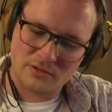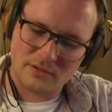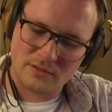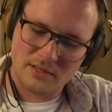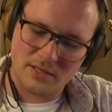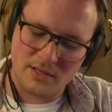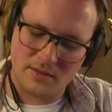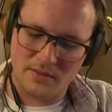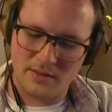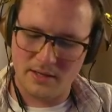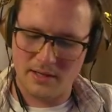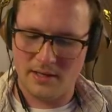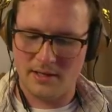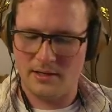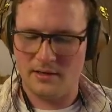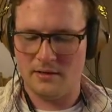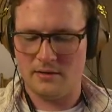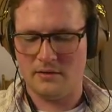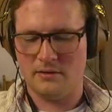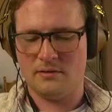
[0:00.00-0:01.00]
and
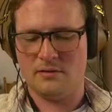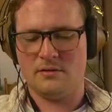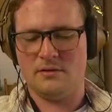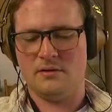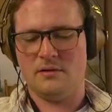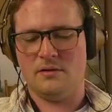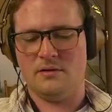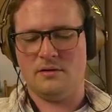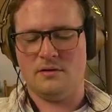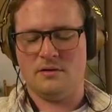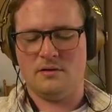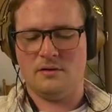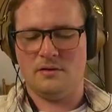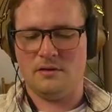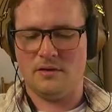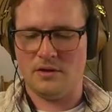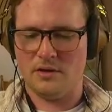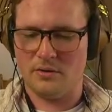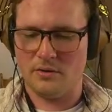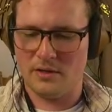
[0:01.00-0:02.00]
then
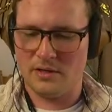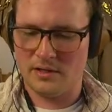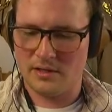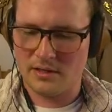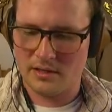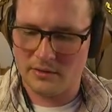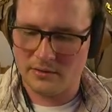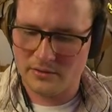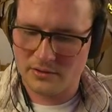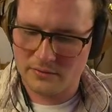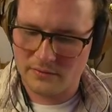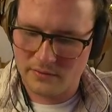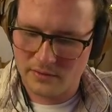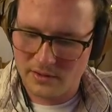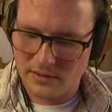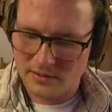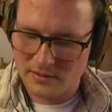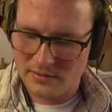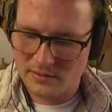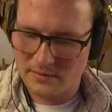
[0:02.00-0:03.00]
the green color is for
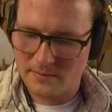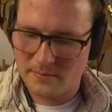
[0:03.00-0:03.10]
this.